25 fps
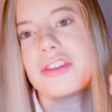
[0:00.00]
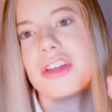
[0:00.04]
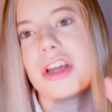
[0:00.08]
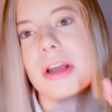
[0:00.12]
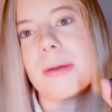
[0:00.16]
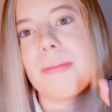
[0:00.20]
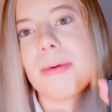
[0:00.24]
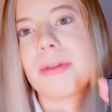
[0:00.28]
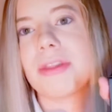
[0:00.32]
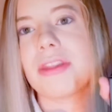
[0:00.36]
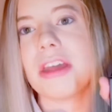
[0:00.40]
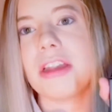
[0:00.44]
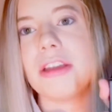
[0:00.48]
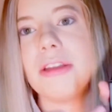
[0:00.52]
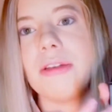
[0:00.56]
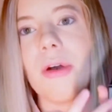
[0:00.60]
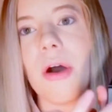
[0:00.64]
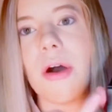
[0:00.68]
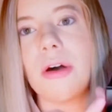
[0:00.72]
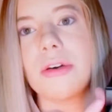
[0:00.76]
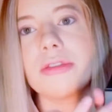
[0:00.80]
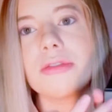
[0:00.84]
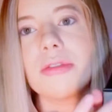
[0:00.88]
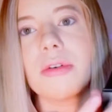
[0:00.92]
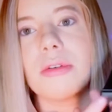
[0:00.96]
But then you
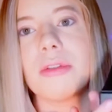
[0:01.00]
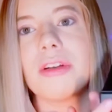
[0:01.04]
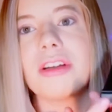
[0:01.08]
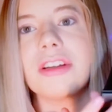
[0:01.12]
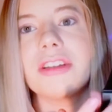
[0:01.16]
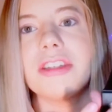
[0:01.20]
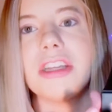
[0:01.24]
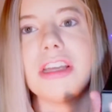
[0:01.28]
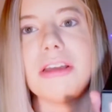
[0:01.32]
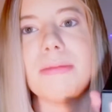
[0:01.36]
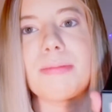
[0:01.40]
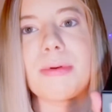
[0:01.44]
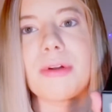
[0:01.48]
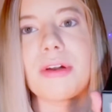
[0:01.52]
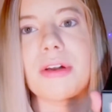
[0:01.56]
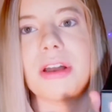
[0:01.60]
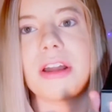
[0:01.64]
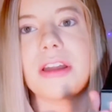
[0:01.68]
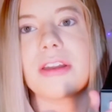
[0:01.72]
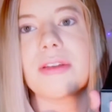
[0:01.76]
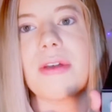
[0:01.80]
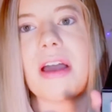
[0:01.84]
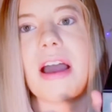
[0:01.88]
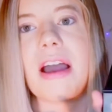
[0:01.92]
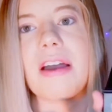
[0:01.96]
also look deeper and
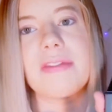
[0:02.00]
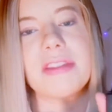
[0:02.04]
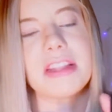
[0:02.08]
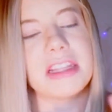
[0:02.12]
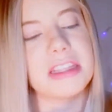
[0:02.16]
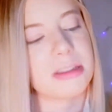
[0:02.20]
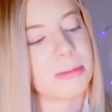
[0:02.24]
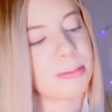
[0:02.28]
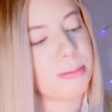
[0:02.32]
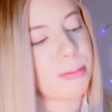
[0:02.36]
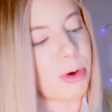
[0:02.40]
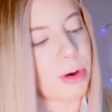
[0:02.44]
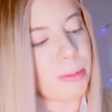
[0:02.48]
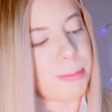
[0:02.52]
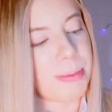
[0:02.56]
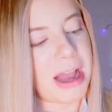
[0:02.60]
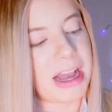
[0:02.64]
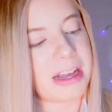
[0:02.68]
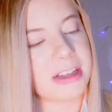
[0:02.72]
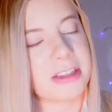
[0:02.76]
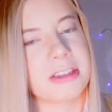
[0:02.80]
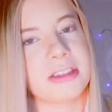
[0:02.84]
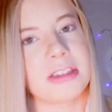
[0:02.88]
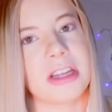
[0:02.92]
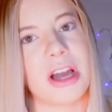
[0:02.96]
you have these more
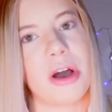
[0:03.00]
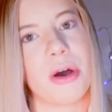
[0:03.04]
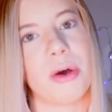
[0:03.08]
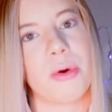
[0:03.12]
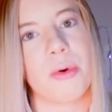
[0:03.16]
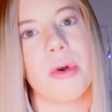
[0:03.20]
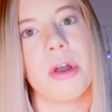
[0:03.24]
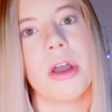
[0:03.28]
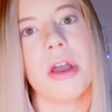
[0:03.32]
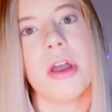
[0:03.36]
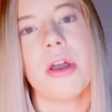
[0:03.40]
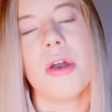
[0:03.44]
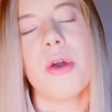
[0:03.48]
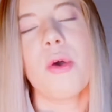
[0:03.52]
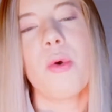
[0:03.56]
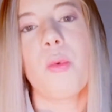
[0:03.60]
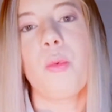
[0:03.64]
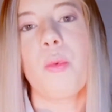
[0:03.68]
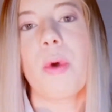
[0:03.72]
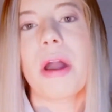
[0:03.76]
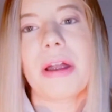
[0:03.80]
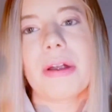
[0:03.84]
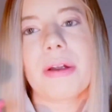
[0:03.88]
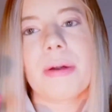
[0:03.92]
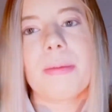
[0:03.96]
pastel
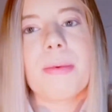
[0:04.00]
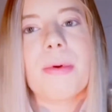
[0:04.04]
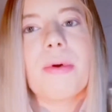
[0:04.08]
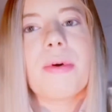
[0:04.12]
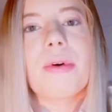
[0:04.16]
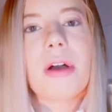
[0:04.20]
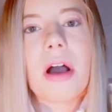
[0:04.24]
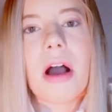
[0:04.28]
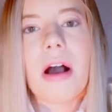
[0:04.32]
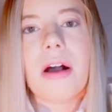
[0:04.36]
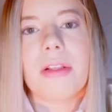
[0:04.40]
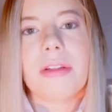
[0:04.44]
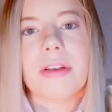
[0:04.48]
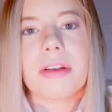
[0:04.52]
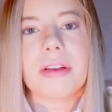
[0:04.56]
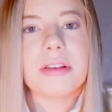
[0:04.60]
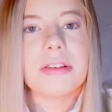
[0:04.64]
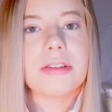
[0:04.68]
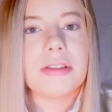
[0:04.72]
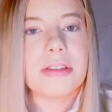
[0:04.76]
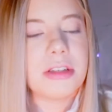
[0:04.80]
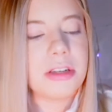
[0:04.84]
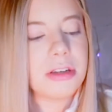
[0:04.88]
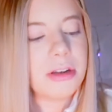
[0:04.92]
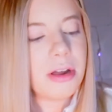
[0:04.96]
wearable
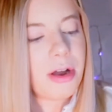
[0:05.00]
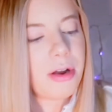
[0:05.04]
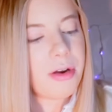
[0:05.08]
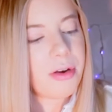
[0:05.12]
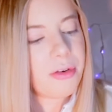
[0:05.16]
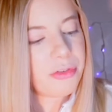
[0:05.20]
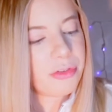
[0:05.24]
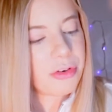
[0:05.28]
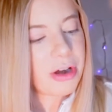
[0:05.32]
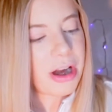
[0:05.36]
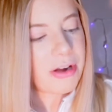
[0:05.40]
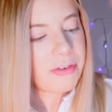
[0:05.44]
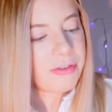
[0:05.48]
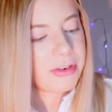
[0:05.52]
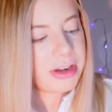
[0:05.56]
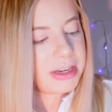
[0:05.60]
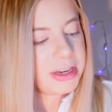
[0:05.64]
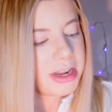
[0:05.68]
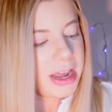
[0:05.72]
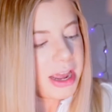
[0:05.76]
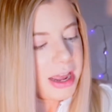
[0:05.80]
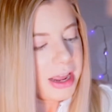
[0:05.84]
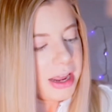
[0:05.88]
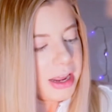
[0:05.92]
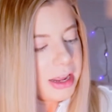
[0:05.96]
colors, you know, for every
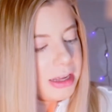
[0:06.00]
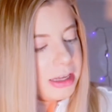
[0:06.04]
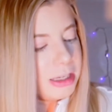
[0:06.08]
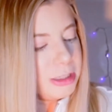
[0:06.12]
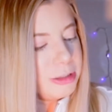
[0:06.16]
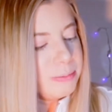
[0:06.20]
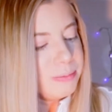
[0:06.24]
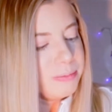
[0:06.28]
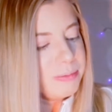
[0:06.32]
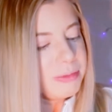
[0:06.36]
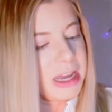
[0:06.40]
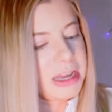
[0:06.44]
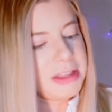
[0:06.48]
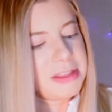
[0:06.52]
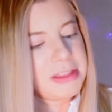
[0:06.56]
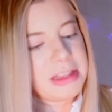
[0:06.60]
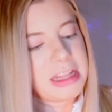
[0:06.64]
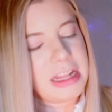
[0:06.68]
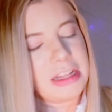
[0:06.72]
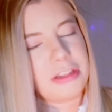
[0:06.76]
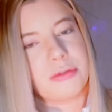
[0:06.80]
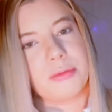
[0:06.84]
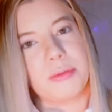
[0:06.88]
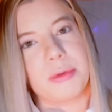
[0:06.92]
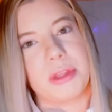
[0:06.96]
day. I think
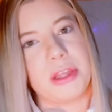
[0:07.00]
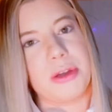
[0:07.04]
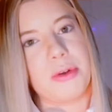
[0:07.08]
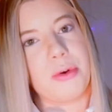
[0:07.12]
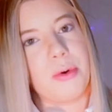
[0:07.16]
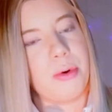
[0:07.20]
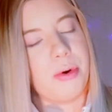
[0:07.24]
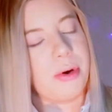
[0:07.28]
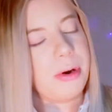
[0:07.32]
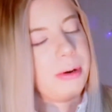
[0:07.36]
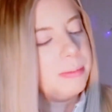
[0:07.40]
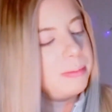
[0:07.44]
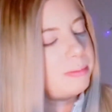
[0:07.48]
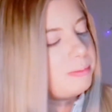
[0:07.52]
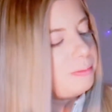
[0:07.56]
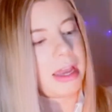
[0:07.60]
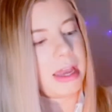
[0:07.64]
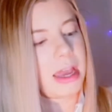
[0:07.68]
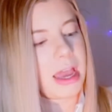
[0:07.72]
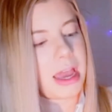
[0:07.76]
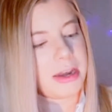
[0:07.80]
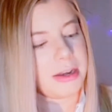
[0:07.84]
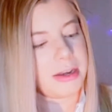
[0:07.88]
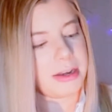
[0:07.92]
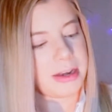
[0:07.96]
that's really cool.
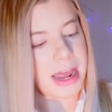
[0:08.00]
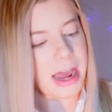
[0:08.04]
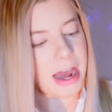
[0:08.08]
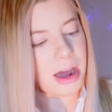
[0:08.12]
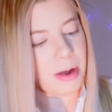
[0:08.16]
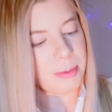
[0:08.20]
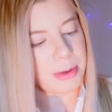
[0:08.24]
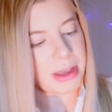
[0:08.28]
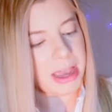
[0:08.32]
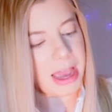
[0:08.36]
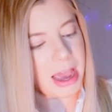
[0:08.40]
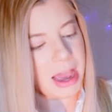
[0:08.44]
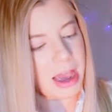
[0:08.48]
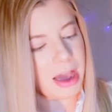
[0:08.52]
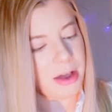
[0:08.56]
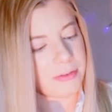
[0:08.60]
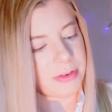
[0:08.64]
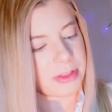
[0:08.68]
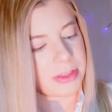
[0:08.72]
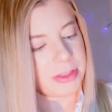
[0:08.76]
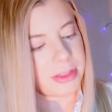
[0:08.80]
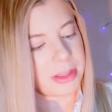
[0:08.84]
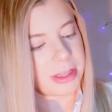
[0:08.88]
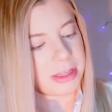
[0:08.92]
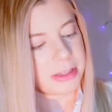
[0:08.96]
And now we
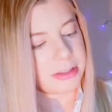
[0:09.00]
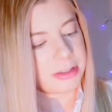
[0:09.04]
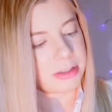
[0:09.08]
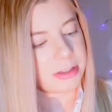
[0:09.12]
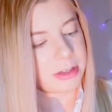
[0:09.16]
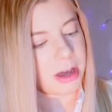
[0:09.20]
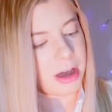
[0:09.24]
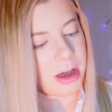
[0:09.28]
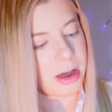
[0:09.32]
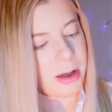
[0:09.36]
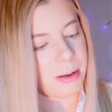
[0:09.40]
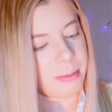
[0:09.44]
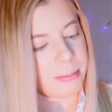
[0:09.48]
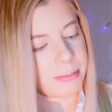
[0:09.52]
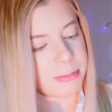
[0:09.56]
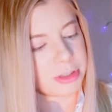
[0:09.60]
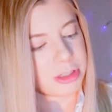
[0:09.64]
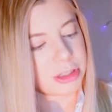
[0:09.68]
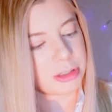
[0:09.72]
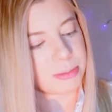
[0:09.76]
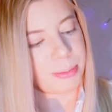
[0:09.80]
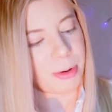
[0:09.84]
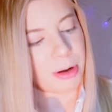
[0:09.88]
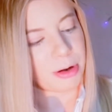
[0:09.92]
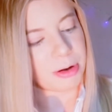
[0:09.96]
have this
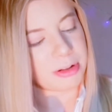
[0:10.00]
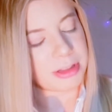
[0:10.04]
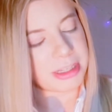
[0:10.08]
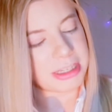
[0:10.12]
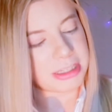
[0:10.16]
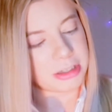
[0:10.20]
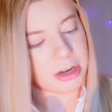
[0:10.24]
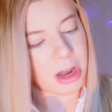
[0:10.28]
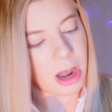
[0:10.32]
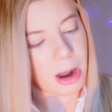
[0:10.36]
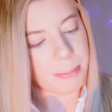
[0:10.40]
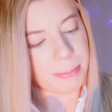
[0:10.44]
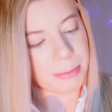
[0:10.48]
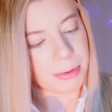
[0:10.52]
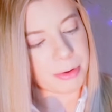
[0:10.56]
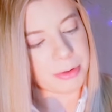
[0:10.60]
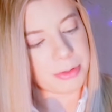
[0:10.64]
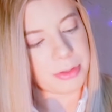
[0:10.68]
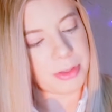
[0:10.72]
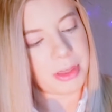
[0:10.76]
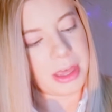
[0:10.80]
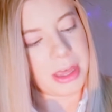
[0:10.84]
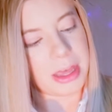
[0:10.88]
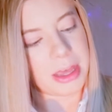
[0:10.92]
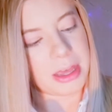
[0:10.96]
sparkly topper
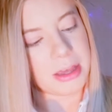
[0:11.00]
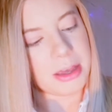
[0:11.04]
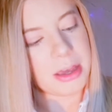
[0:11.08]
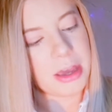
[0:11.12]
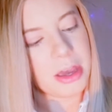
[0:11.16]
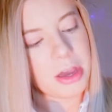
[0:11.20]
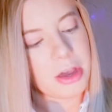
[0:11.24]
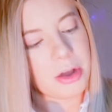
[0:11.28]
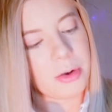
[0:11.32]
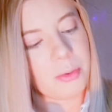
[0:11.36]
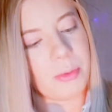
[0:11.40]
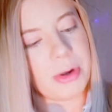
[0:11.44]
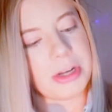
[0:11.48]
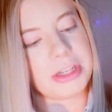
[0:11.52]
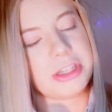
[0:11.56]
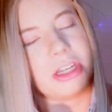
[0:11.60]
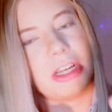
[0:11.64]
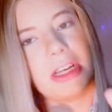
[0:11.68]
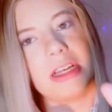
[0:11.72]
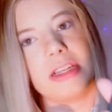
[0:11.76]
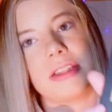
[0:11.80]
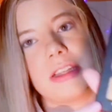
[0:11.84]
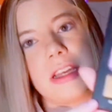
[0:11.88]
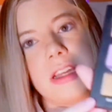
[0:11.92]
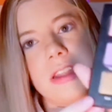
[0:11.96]
thing, which
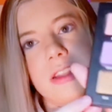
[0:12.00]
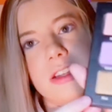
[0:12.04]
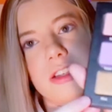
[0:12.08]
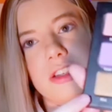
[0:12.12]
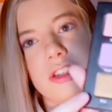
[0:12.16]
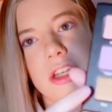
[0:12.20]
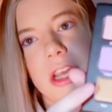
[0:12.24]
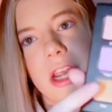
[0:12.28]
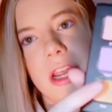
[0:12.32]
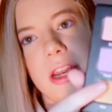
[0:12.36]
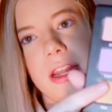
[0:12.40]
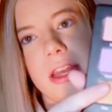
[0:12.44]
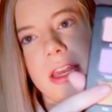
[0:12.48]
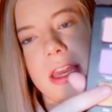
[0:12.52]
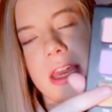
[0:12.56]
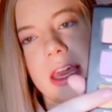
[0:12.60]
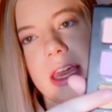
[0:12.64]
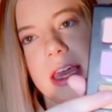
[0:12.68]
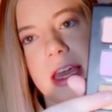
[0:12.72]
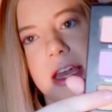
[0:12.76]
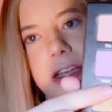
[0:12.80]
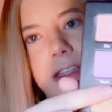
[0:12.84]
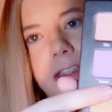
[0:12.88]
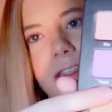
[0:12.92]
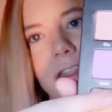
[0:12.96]
is in the shade
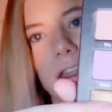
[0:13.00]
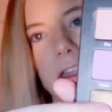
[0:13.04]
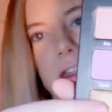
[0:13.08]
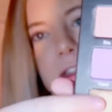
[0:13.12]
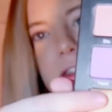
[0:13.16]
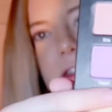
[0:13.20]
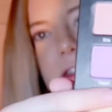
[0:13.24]
Kiss, and it's this